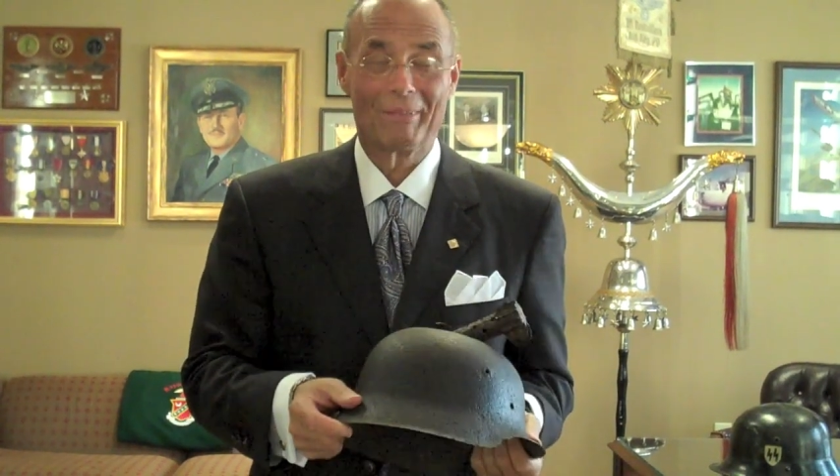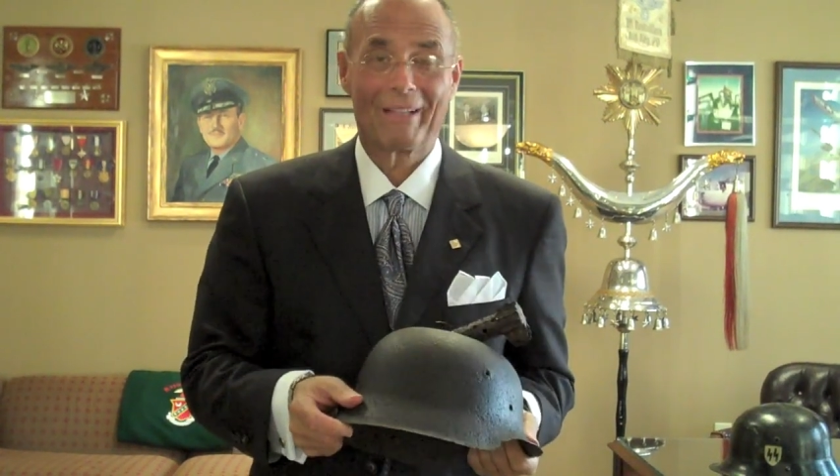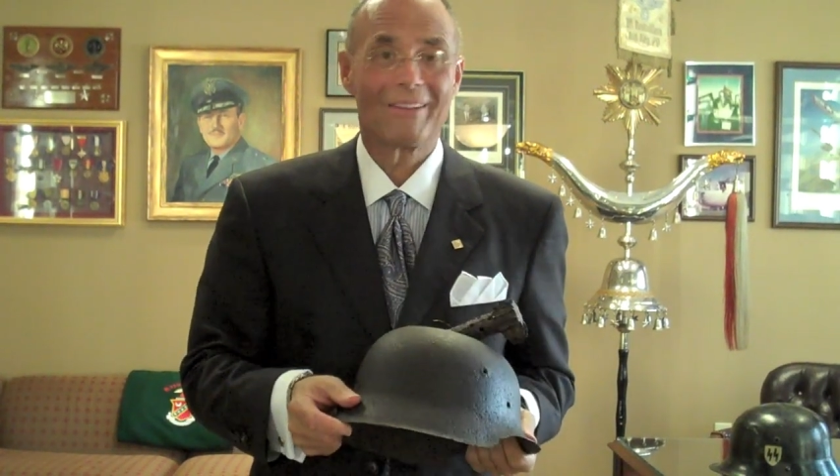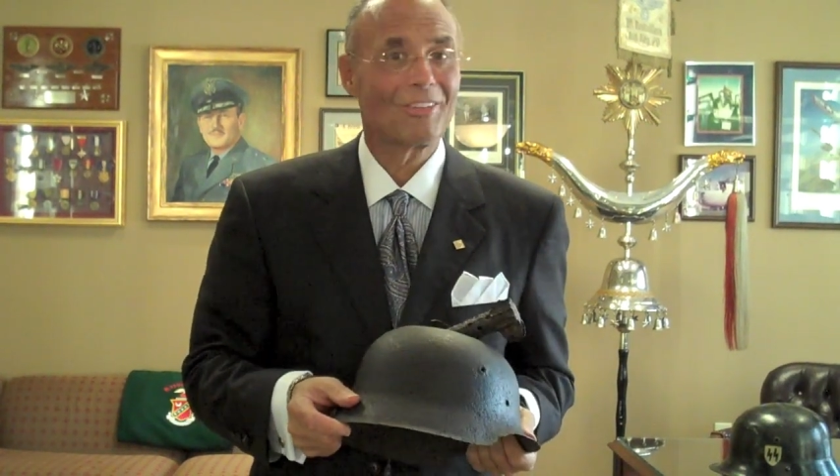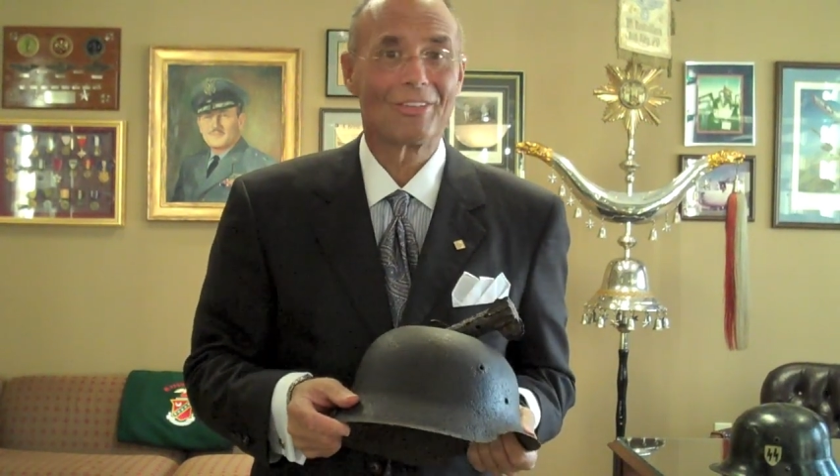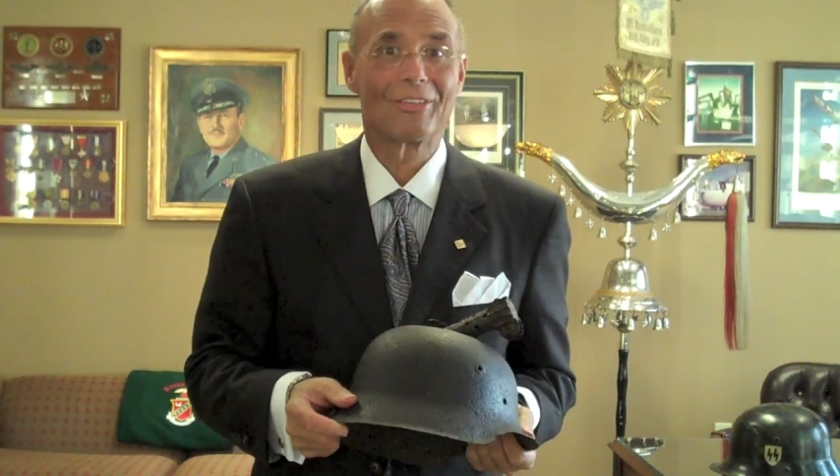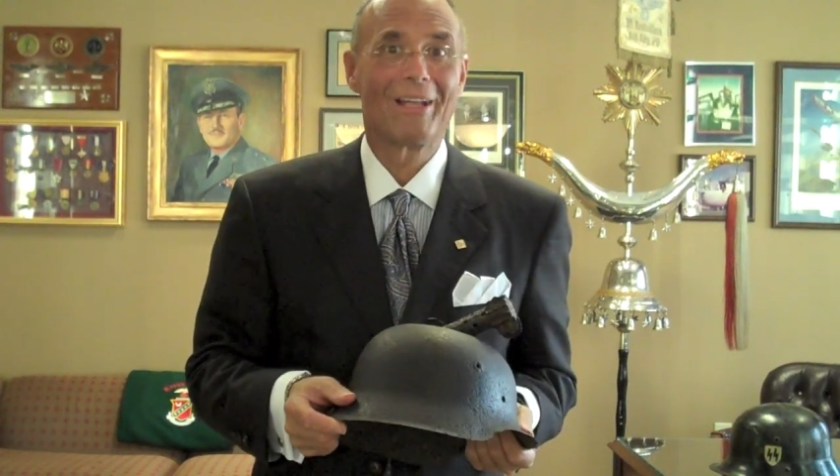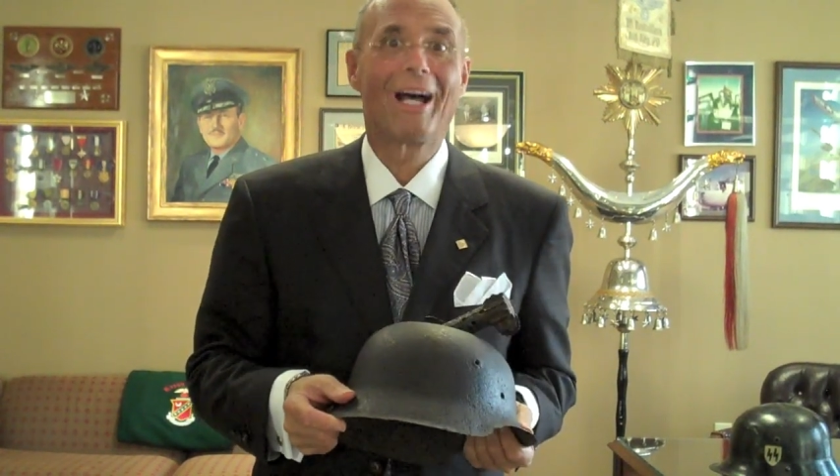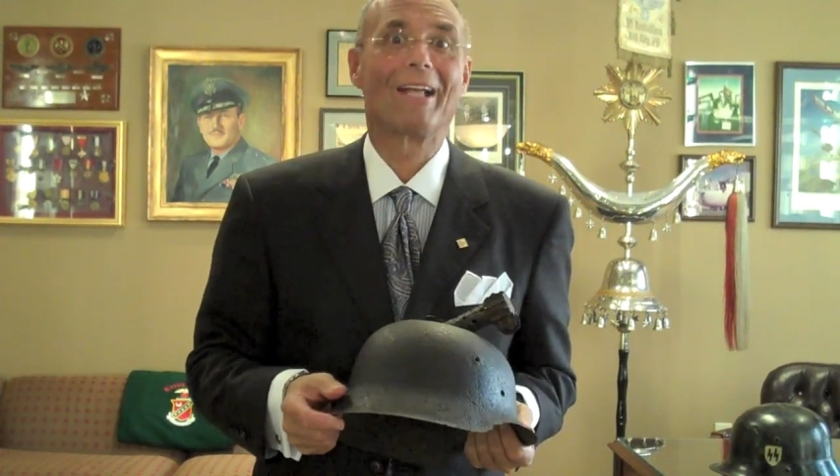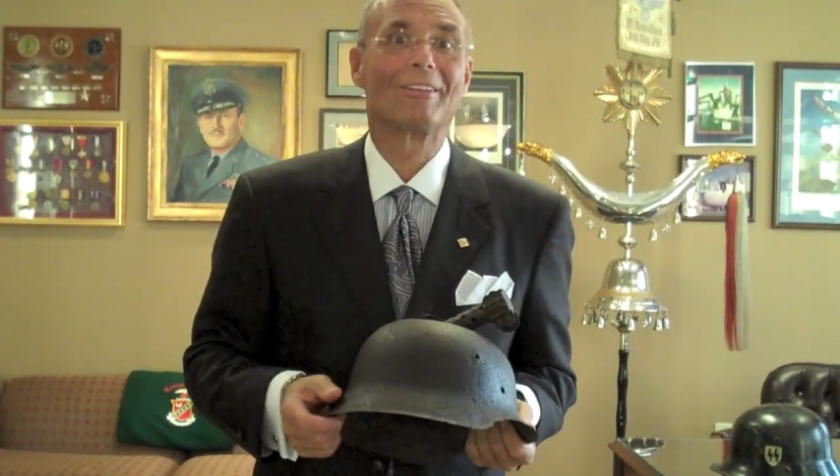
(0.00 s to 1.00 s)
Now, this is
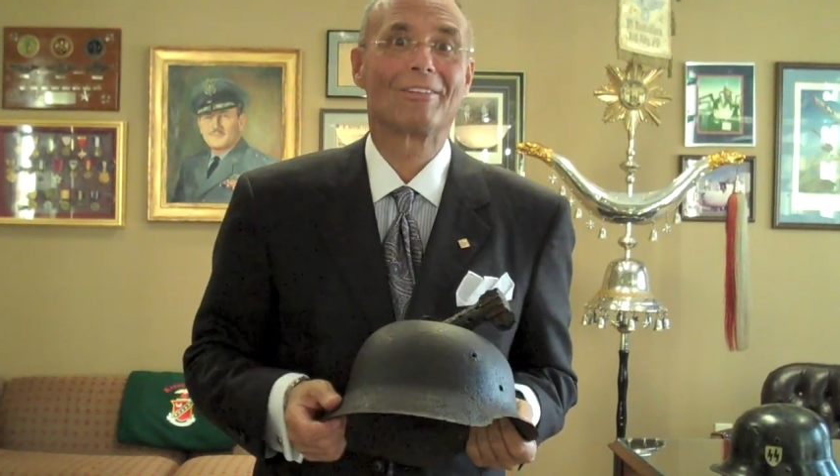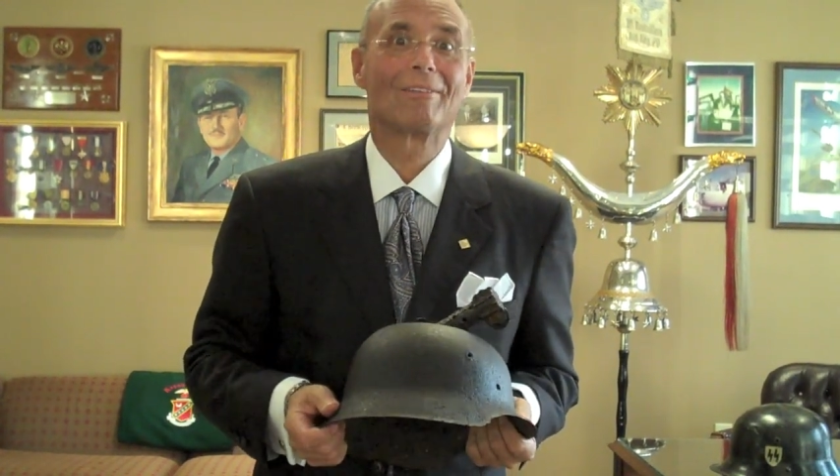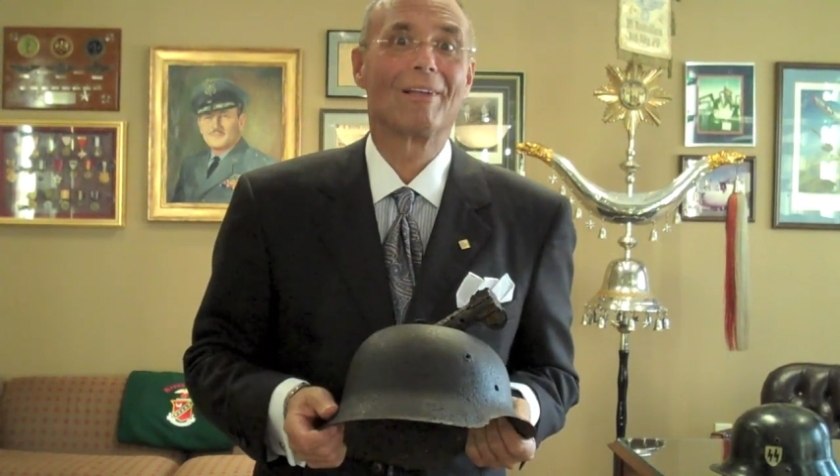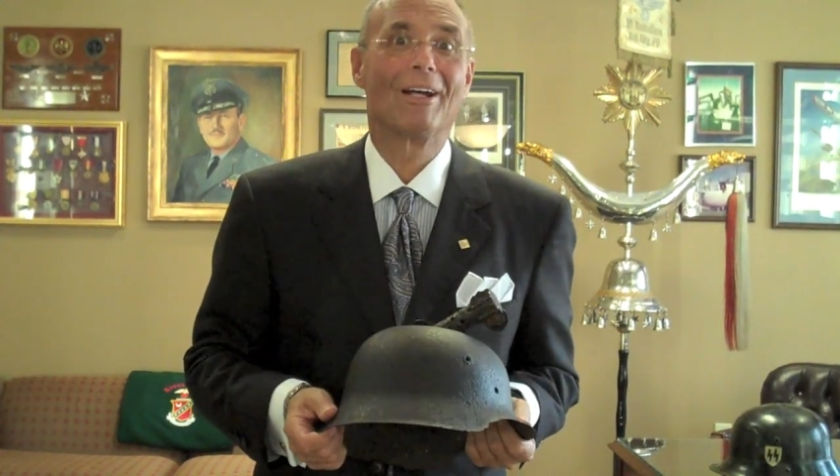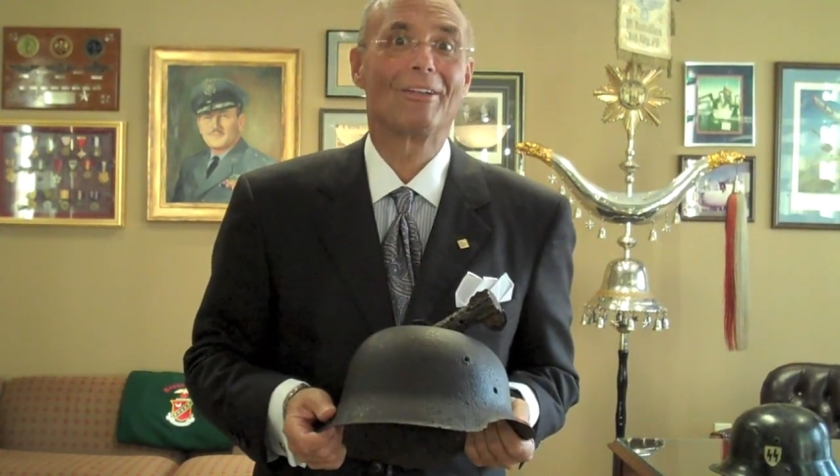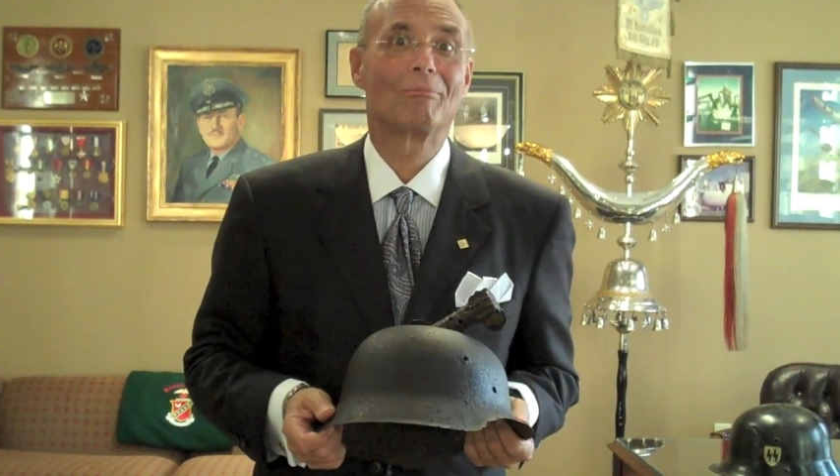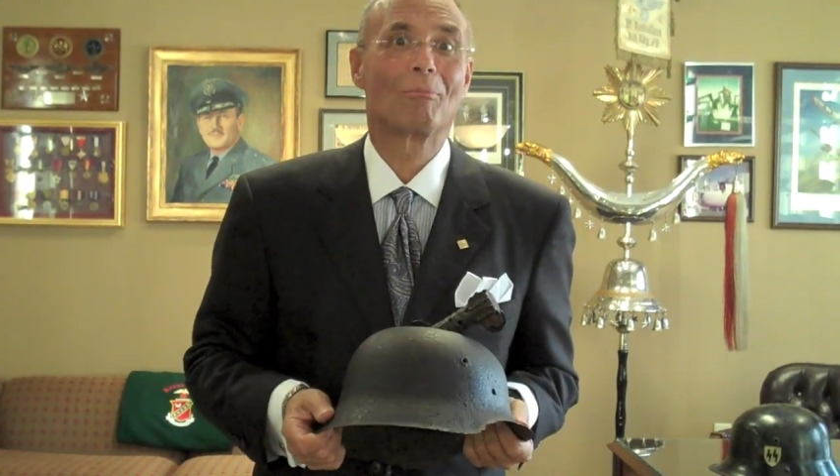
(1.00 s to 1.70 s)
not a